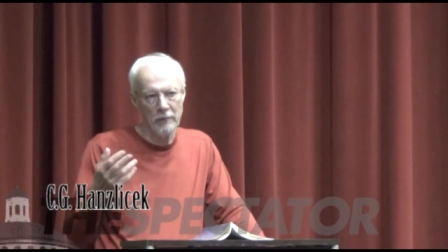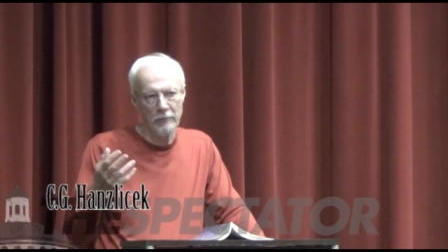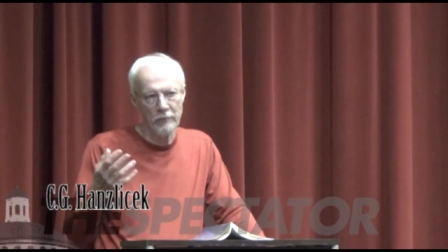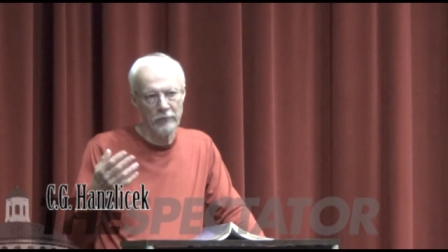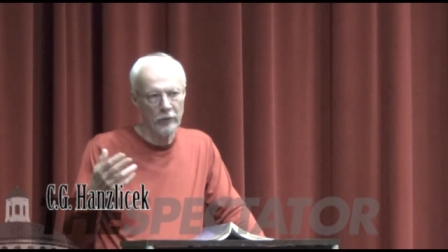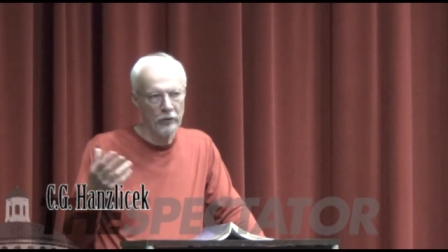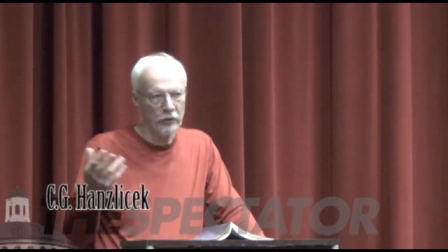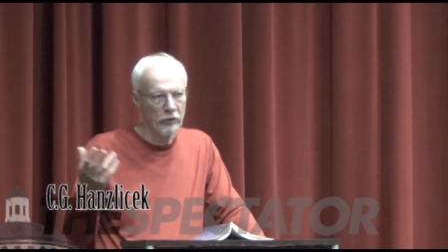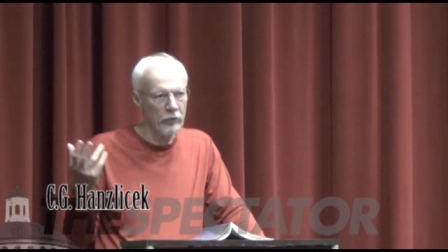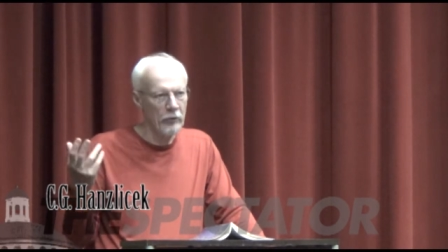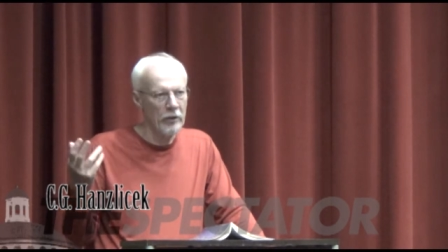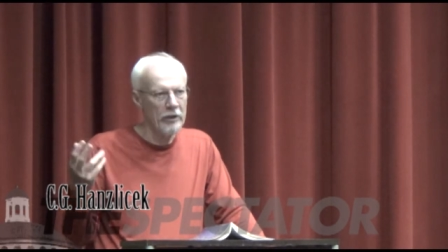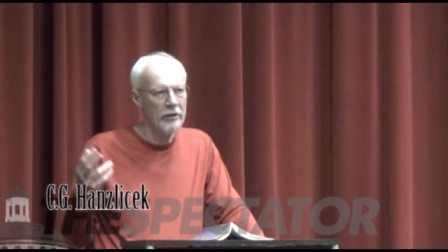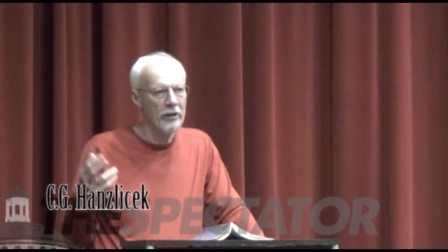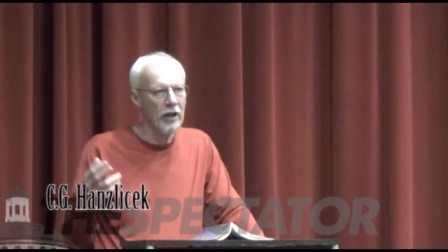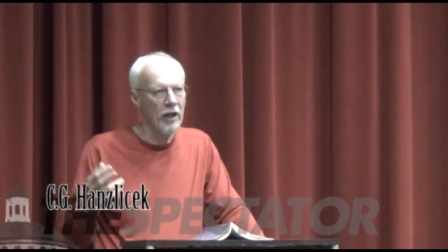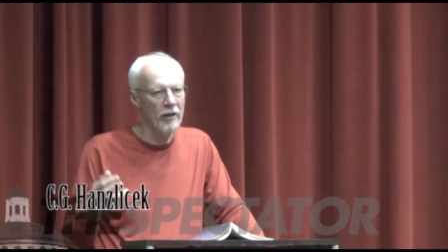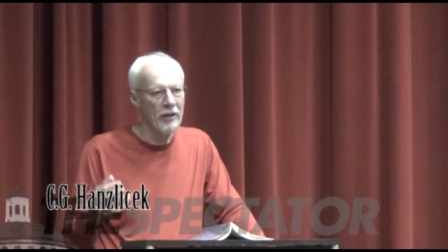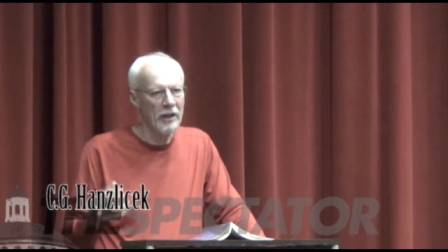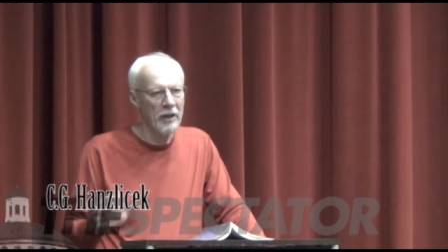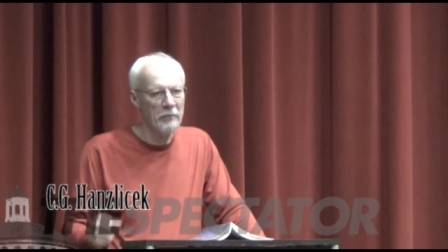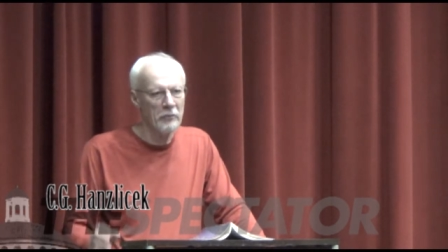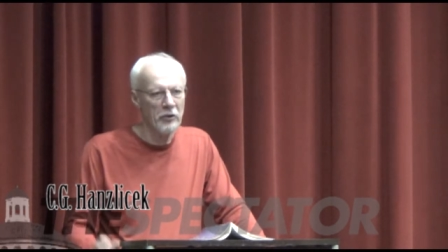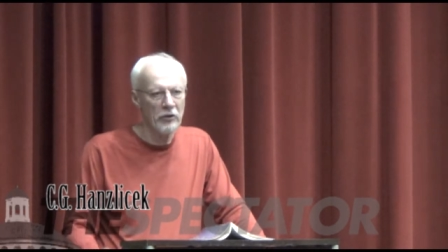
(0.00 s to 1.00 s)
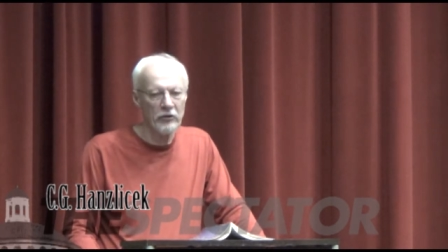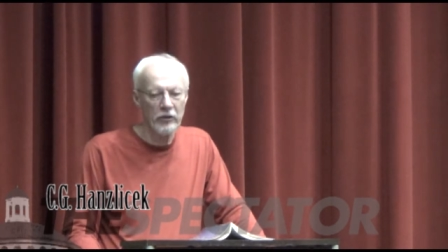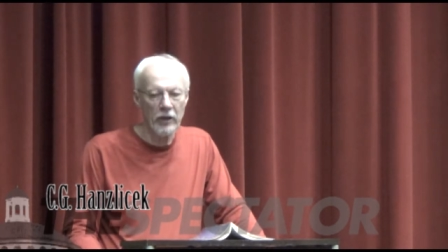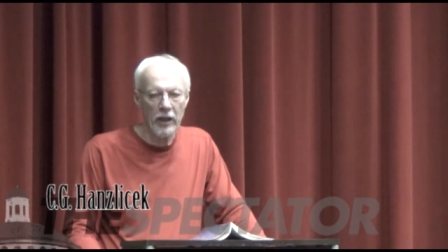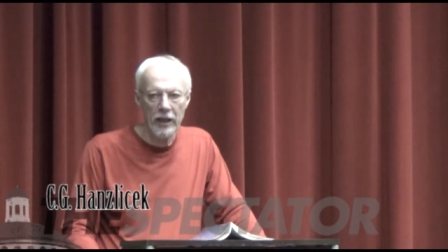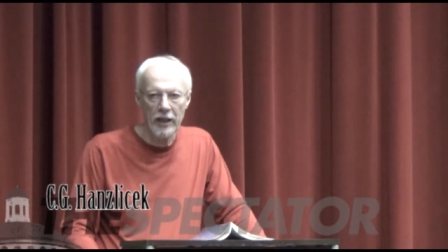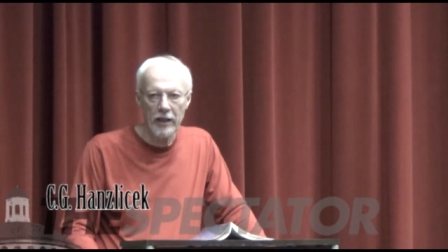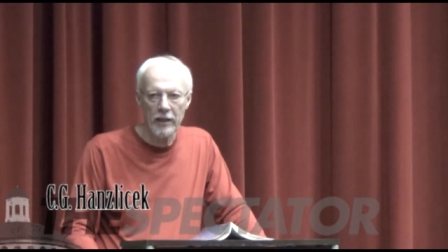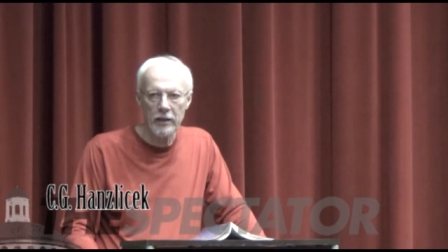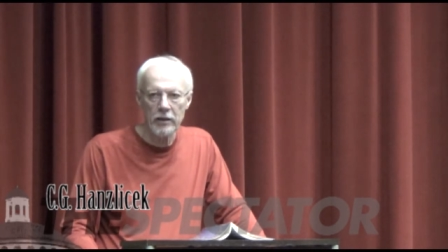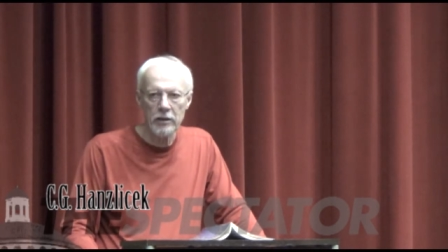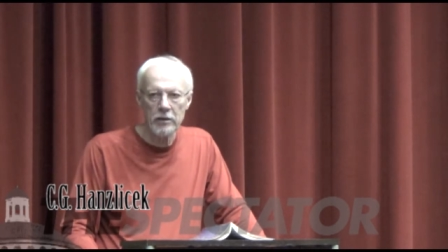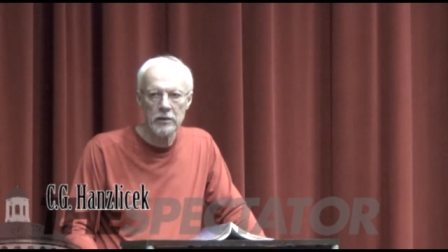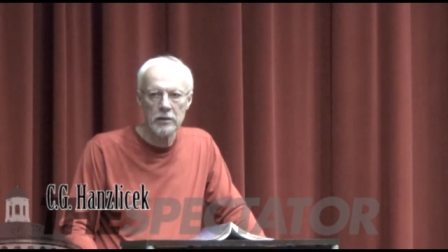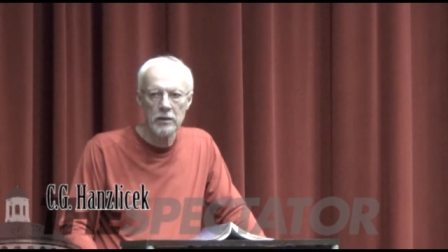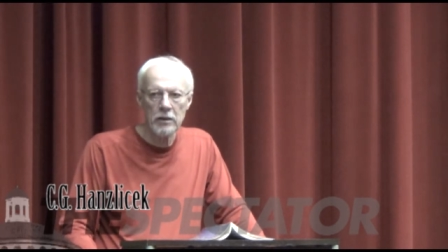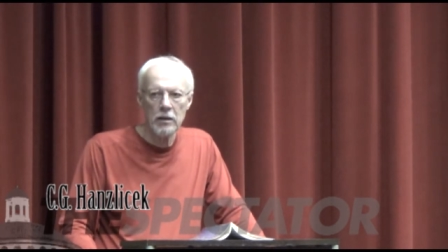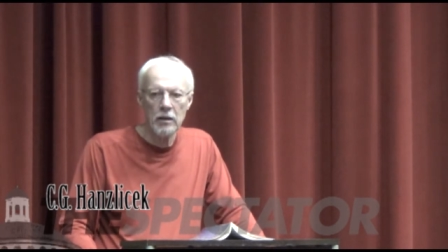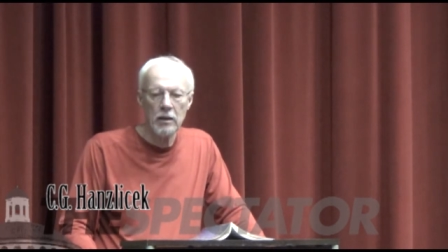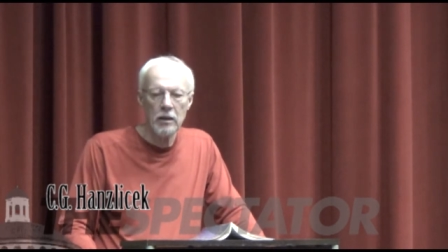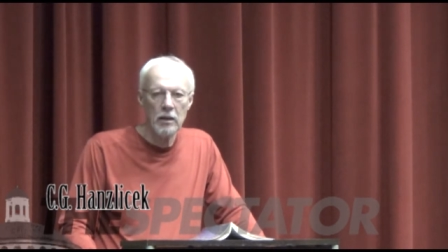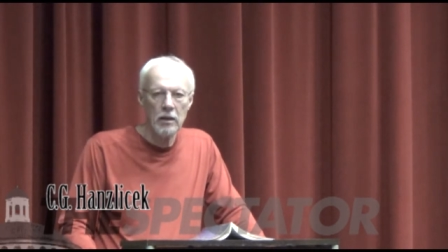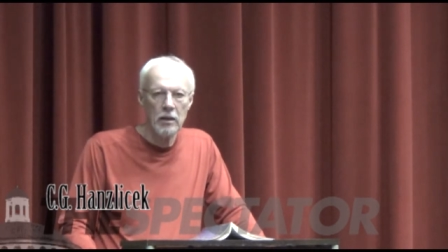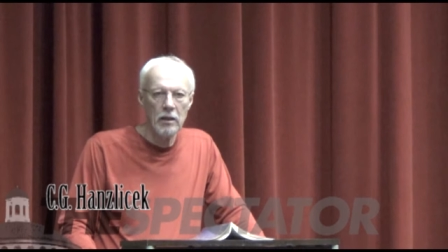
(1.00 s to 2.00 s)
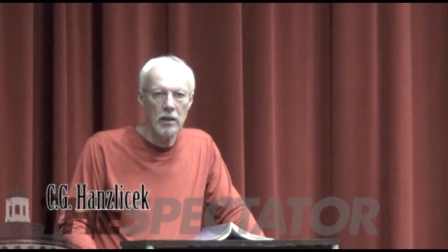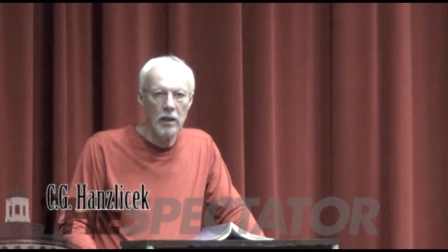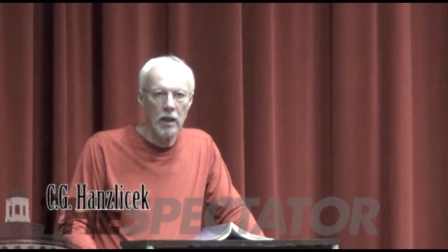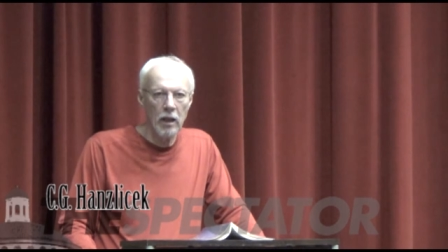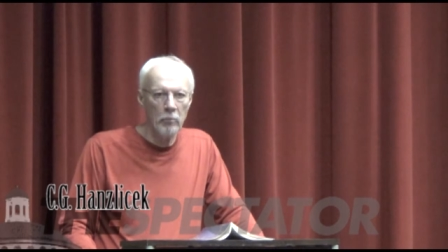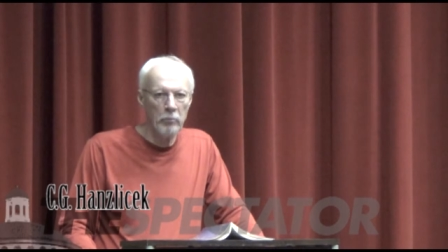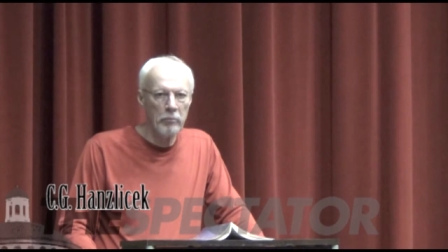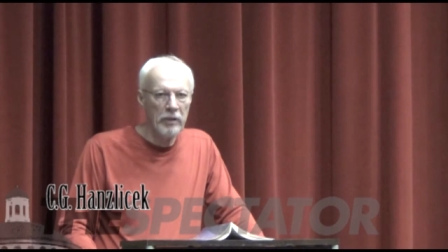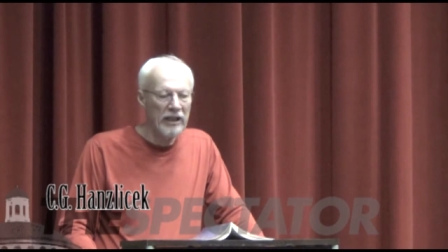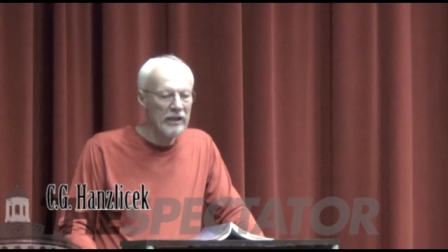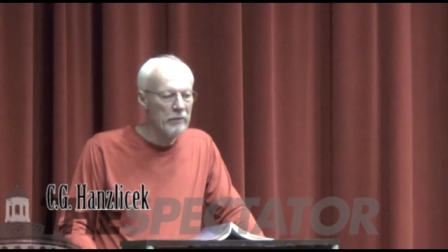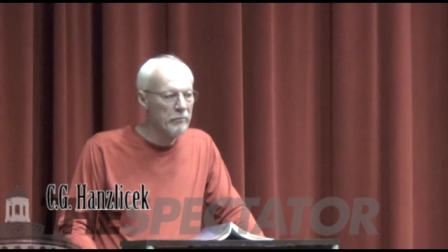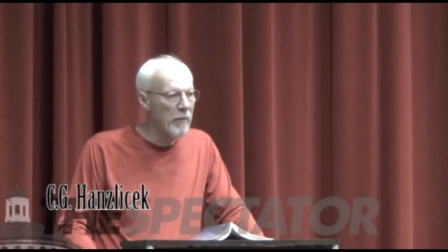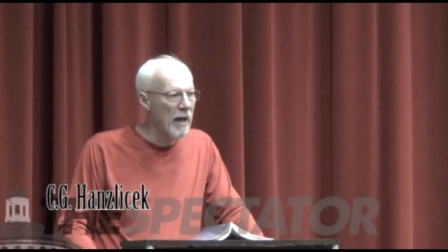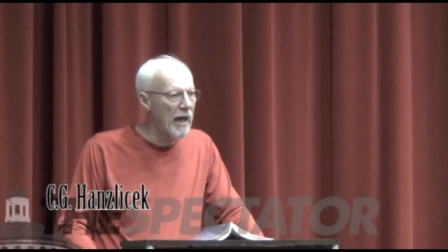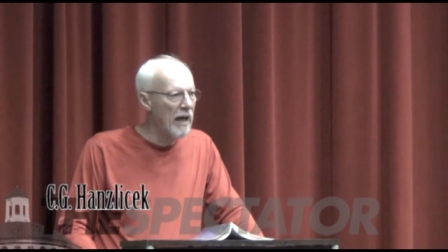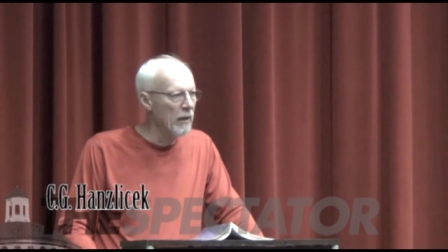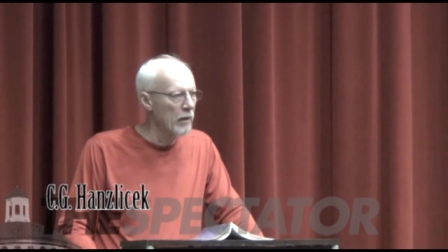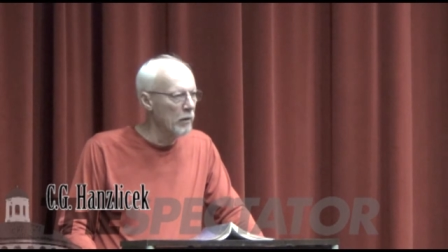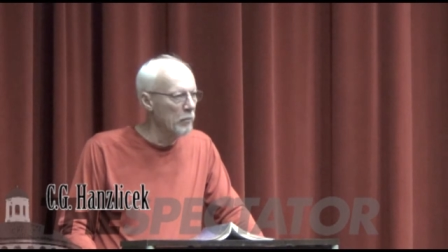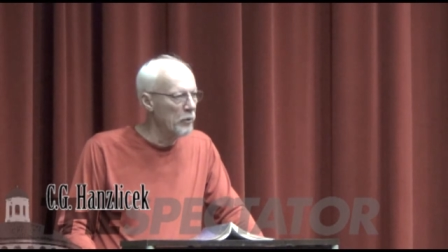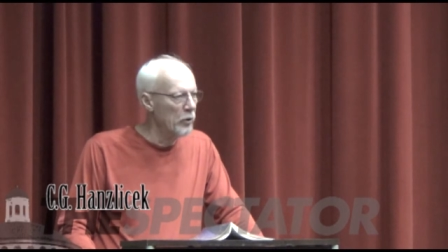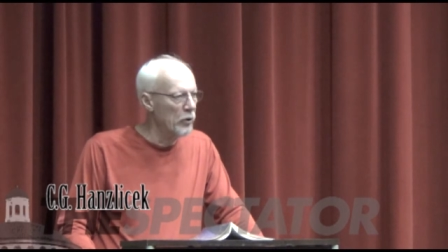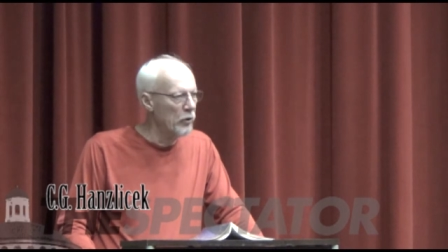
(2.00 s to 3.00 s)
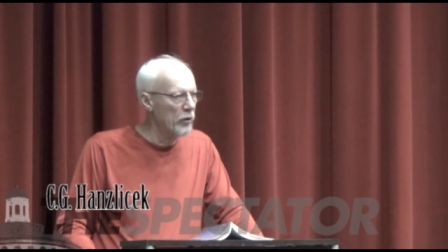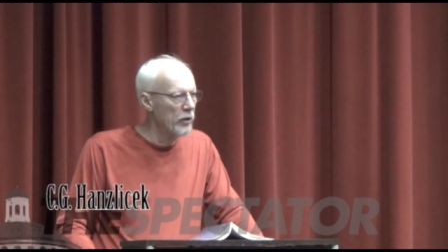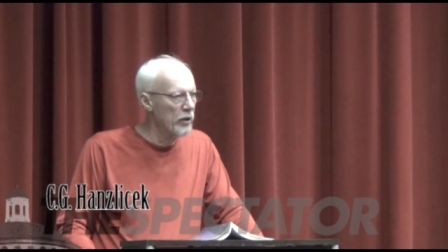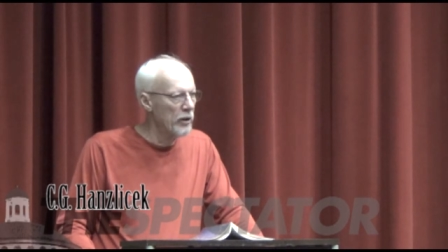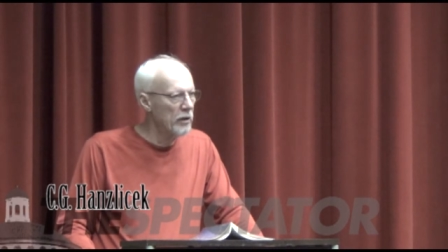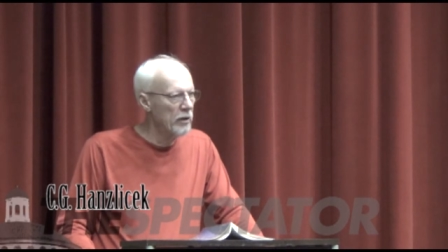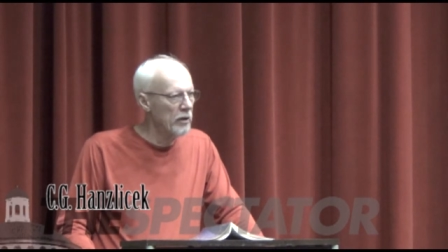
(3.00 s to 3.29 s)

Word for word: for a streetcar named Desire, a big Malamute.